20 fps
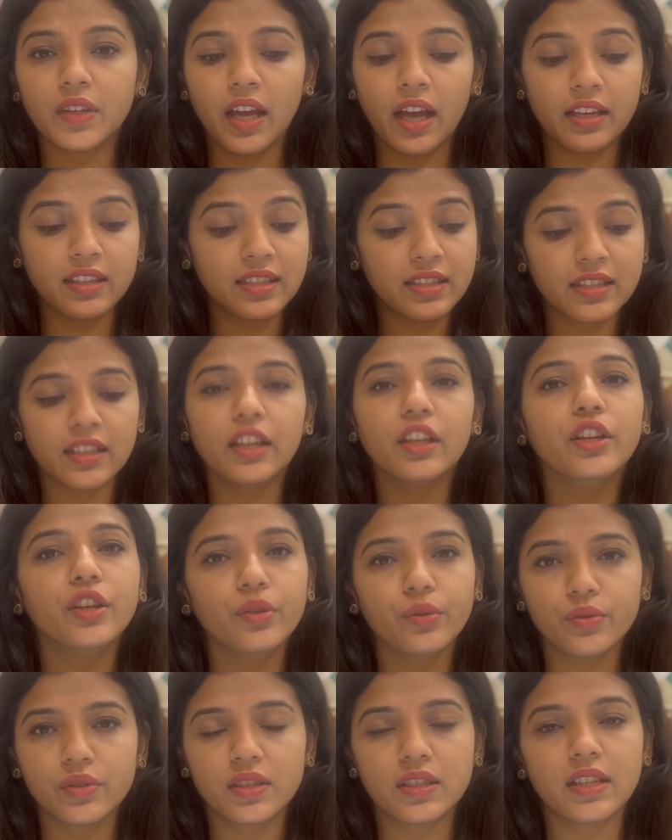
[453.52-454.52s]
still
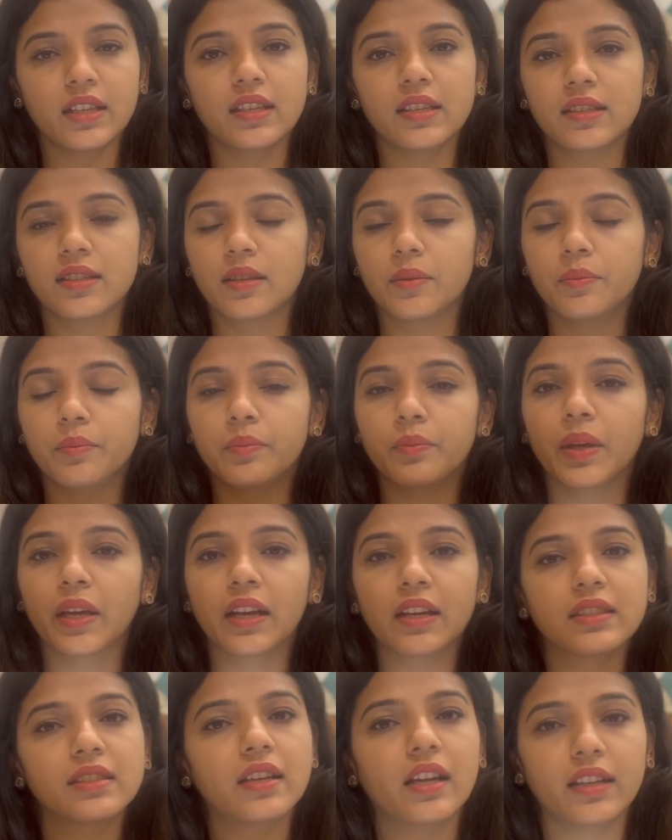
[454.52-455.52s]
use this. Big
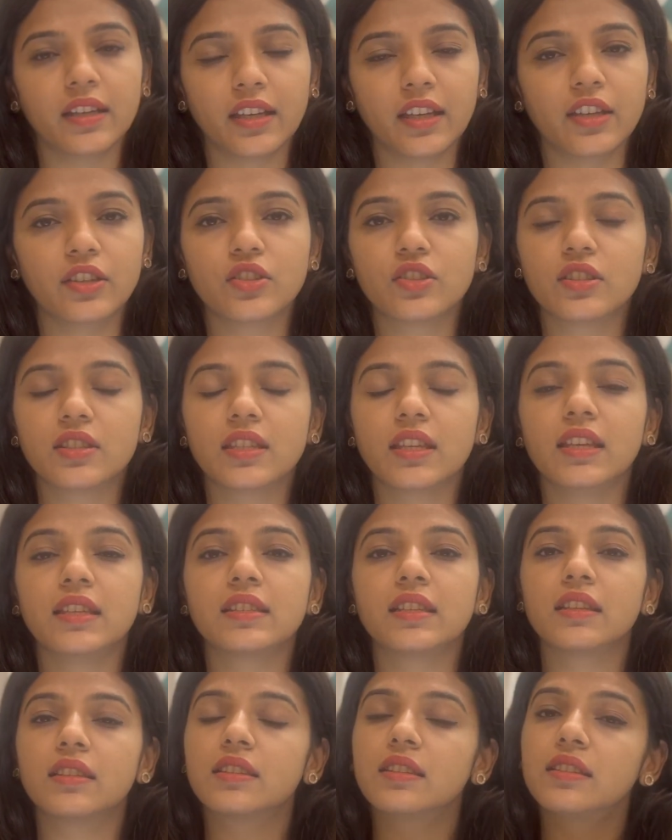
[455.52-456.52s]
consulting
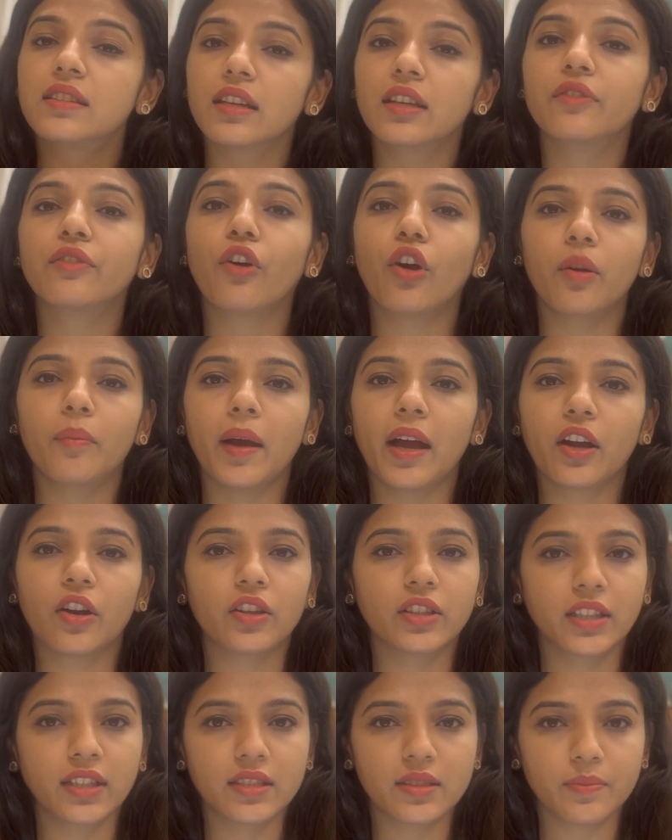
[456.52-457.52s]
agencies still fall back
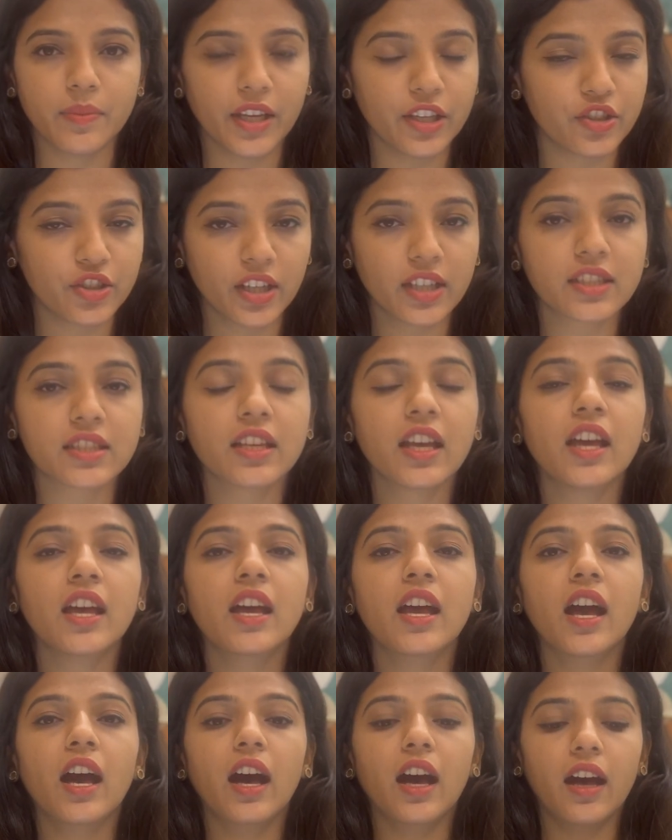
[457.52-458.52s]
on this matrix.
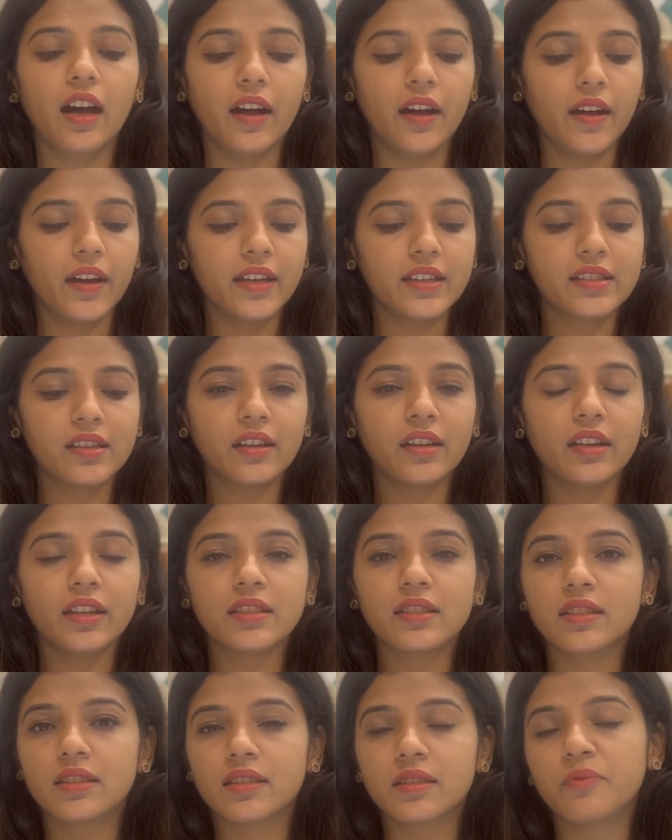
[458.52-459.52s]

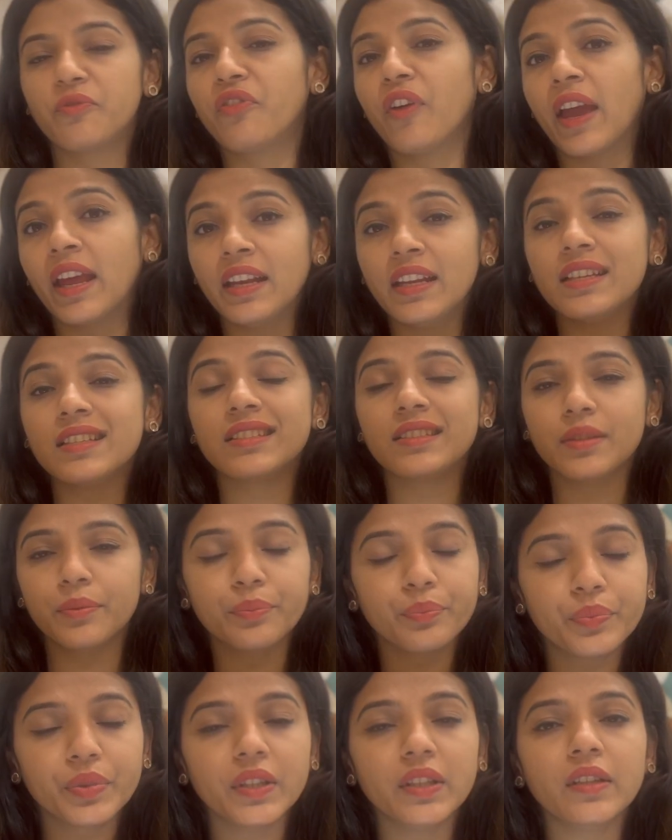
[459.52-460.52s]
It's fairly
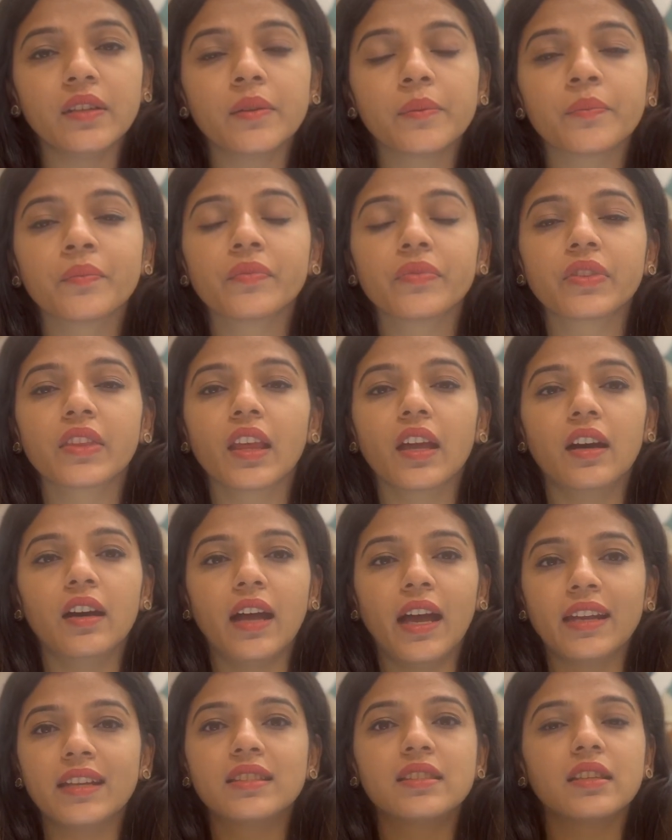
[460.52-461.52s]
simple.
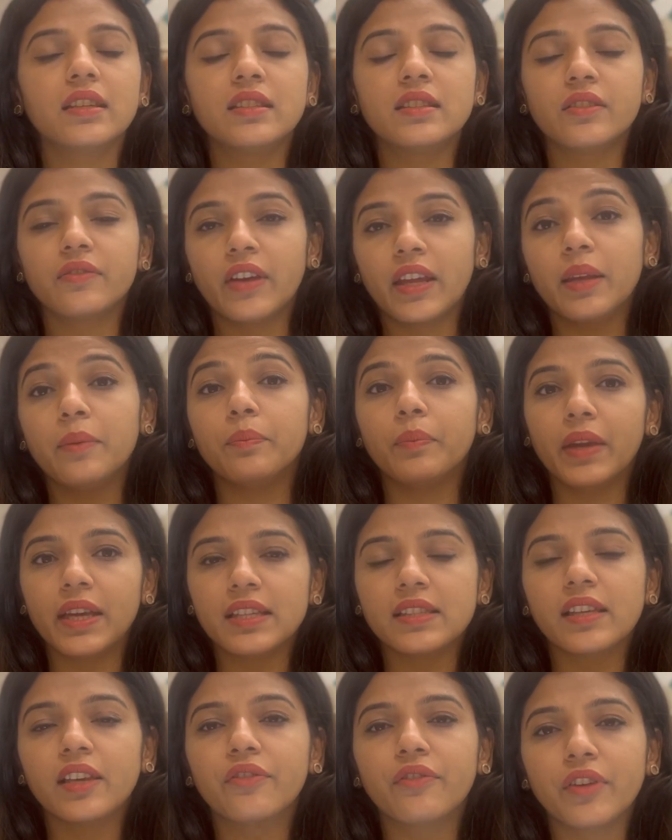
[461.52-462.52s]
And it's a very
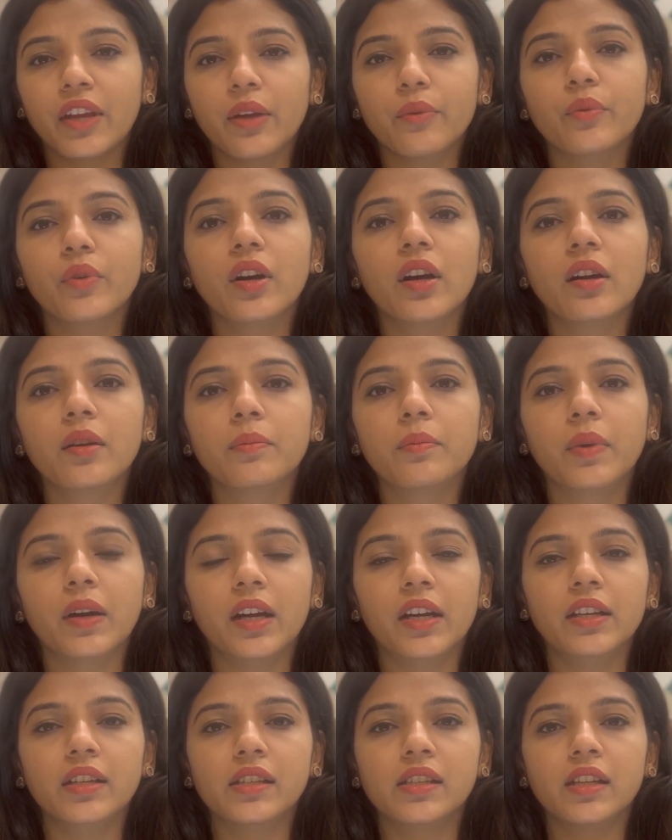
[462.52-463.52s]
basic framework,
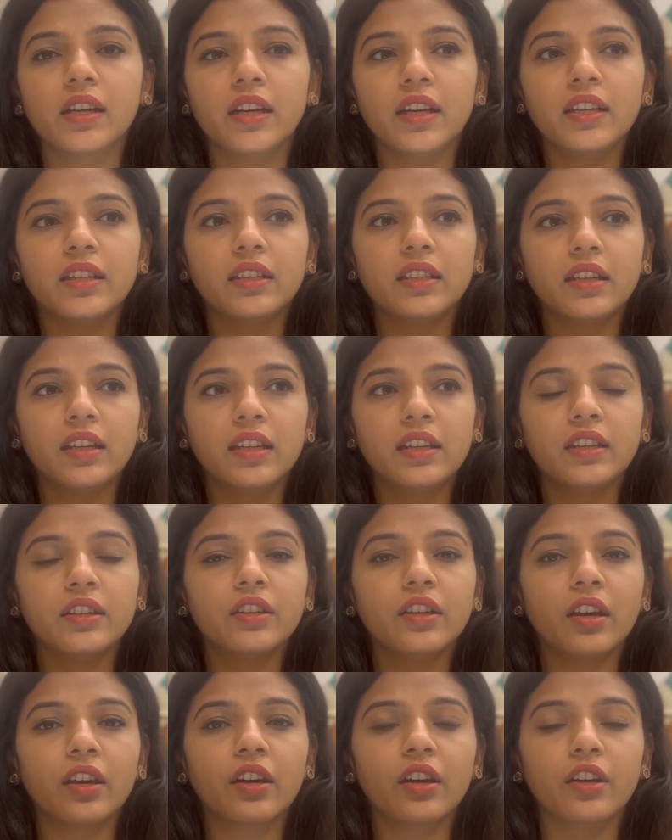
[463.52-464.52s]
but it
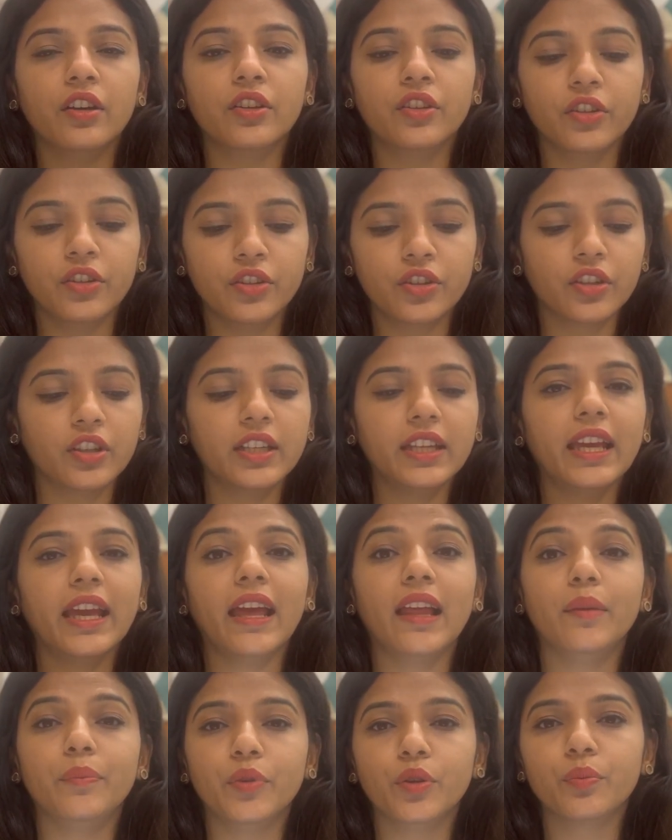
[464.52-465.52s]
can really
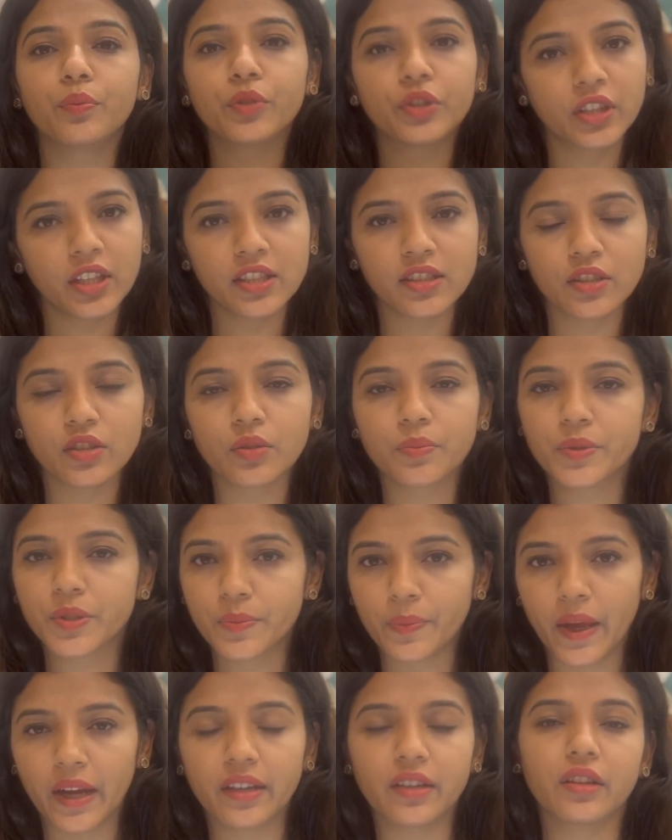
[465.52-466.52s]
help you put things into
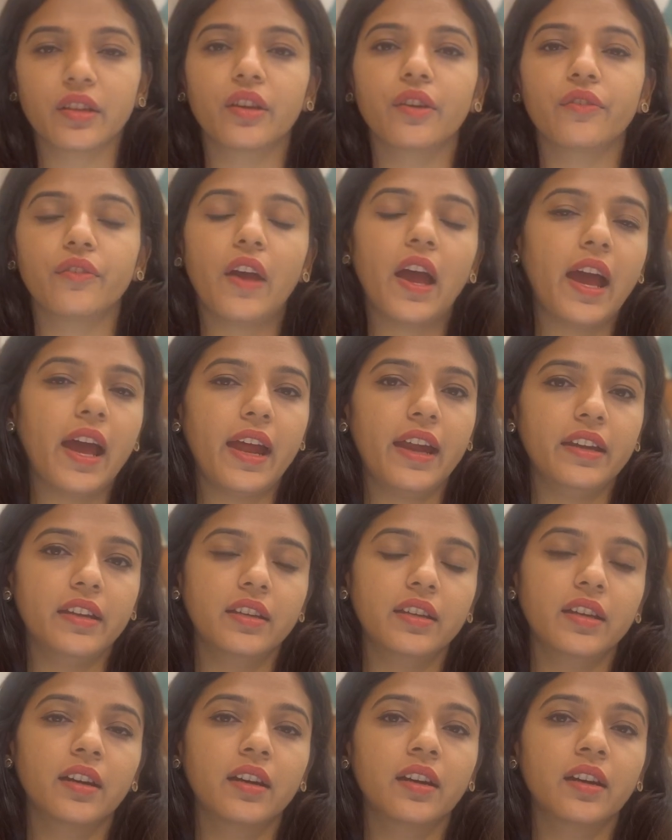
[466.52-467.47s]
perspective and